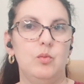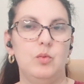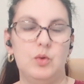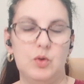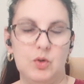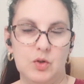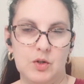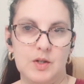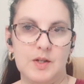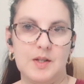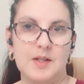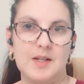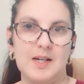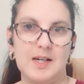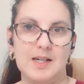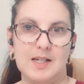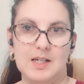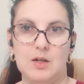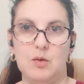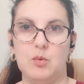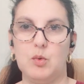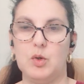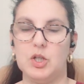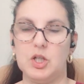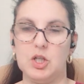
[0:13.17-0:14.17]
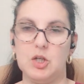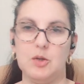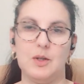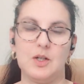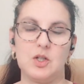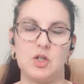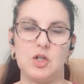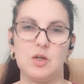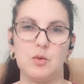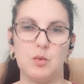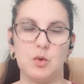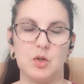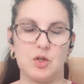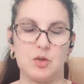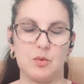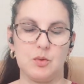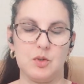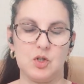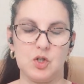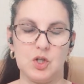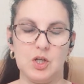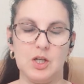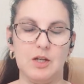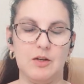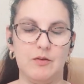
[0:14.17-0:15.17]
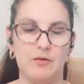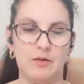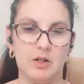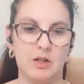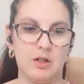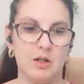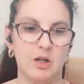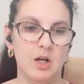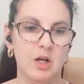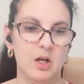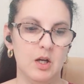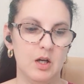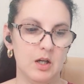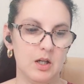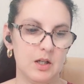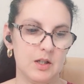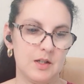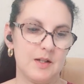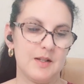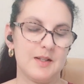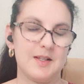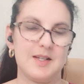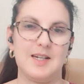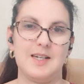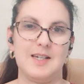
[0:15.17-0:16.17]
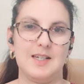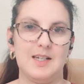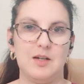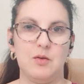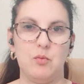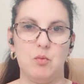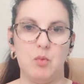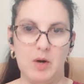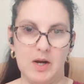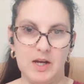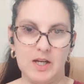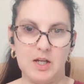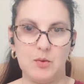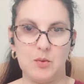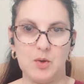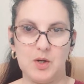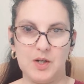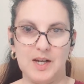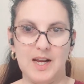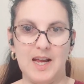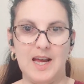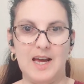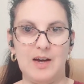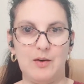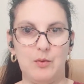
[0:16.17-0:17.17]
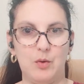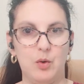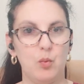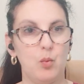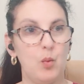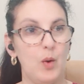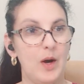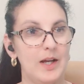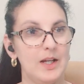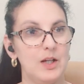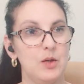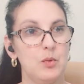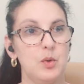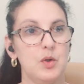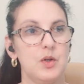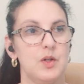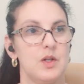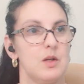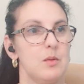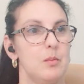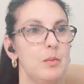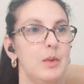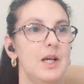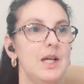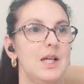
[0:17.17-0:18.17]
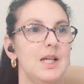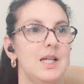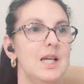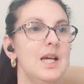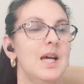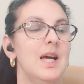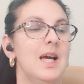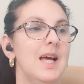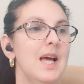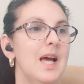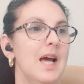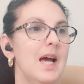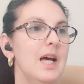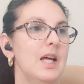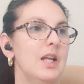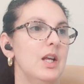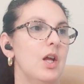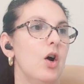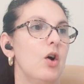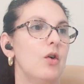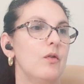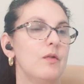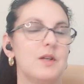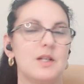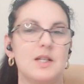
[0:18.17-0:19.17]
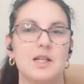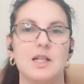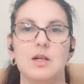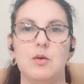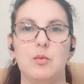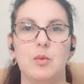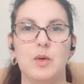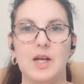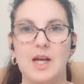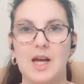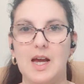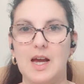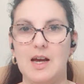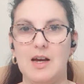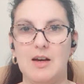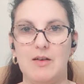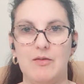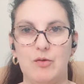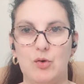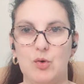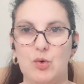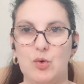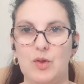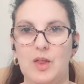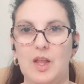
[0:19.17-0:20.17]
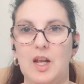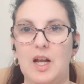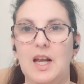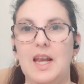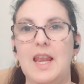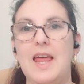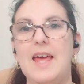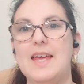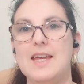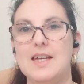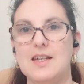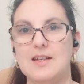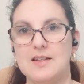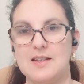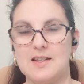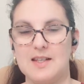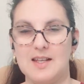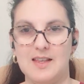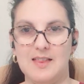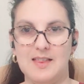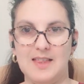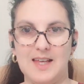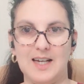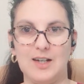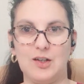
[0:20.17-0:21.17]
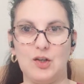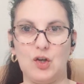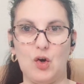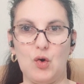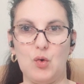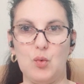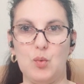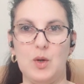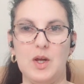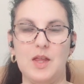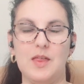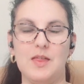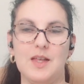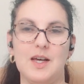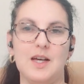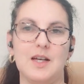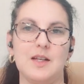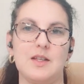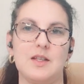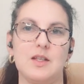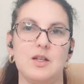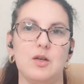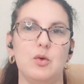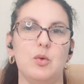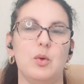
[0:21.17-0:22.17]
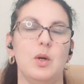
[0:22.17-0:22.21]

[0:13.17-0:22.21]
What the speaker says: understanding what you actually want to achieve and understanding where you are now and where you want to be. And obviously we have all the layers that go with that. So